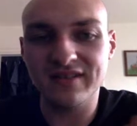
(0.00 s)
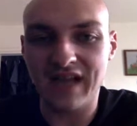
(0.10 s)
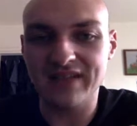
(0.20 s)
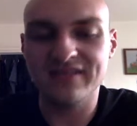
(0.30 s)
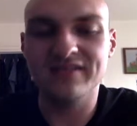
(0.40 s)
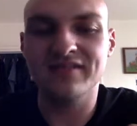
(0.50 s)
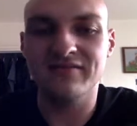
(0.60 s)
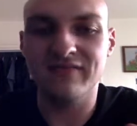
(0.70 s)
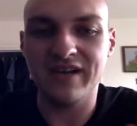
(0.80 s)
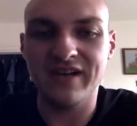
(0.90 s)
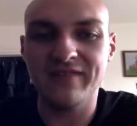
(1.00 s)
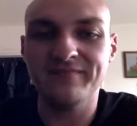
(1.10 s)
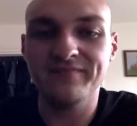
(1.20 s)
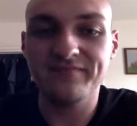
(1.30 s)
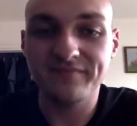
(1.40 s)
tasks array,
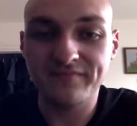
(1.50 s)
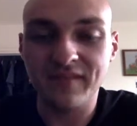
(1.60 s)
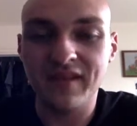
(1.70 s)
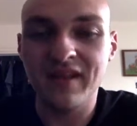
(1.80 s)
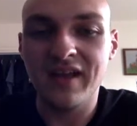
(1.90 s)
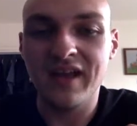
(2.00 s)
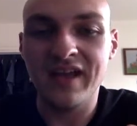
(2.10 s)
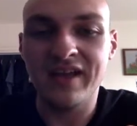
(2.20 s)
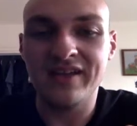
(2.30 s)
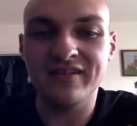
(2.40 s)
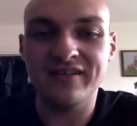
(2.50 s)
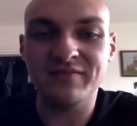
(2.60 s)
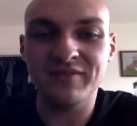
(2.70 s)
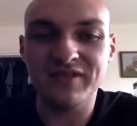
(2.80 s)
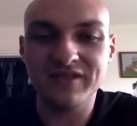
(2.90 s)
and it's
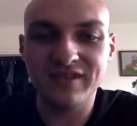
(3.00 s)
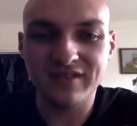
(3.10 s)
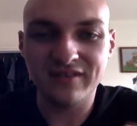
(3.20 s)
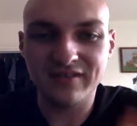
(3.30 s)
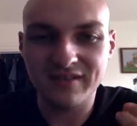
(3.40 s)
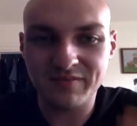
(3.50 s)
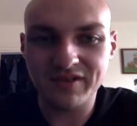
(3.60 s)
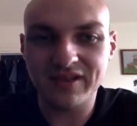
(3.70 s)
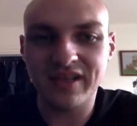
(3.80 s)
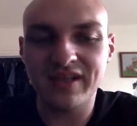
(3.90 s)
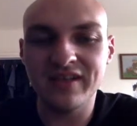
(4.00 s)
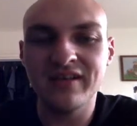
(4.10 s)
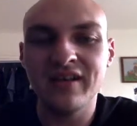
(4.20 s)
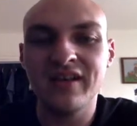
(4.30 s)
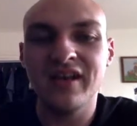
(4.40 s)
pushing that in.
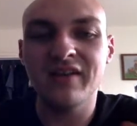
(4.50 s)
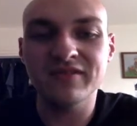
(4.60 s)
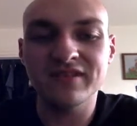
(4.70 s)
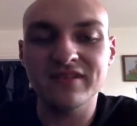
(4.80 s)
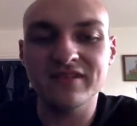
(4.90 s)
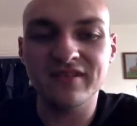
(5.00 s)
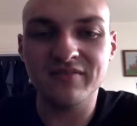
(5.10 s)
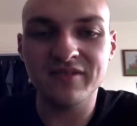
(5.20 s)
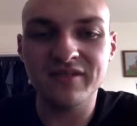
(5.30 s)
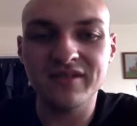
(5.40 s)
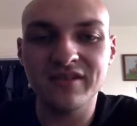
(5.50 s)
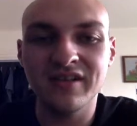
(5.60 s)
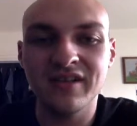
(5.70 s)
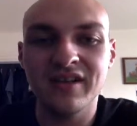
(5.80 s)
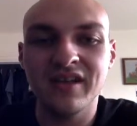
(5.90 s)
And once it's done
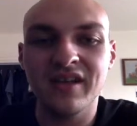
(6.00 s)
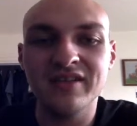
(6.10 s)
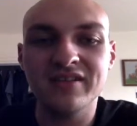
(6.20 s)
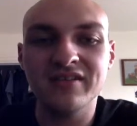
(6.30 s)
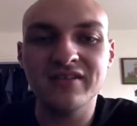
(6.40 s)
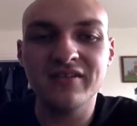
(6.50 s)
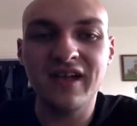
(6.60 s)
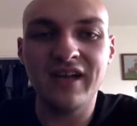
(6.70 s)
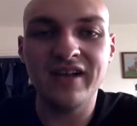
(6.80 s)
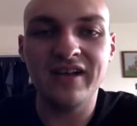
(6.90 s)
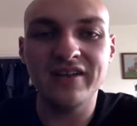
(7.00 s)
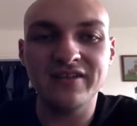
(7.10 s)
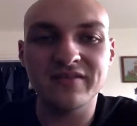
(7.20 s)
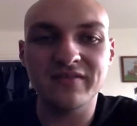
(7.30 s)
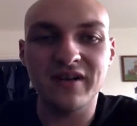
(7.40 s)
pushing, it's going to go ahead and
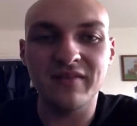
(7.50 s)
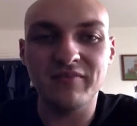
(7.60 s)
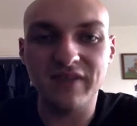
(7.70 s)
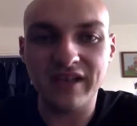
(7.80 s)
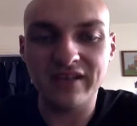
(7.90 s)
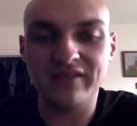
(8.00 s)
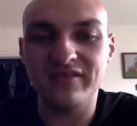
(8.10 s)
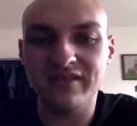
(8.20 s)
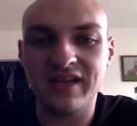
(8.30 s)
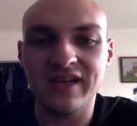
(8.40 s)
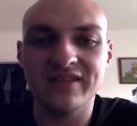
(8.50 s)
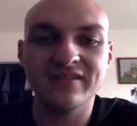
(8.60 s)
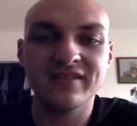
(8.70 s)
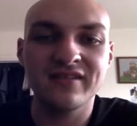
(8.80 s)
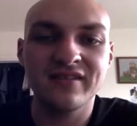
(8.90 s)
just blank new
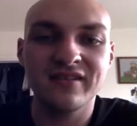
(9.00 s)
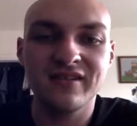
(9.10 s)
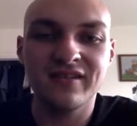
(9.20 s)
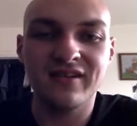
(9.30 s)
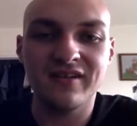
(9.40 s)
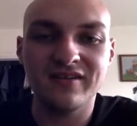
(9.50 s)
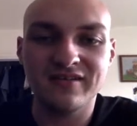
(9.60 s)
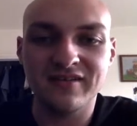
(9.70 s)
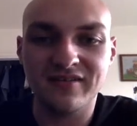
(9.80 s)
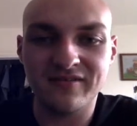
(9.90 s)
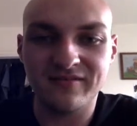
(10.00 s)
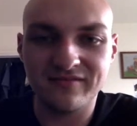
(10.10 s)
tasks. So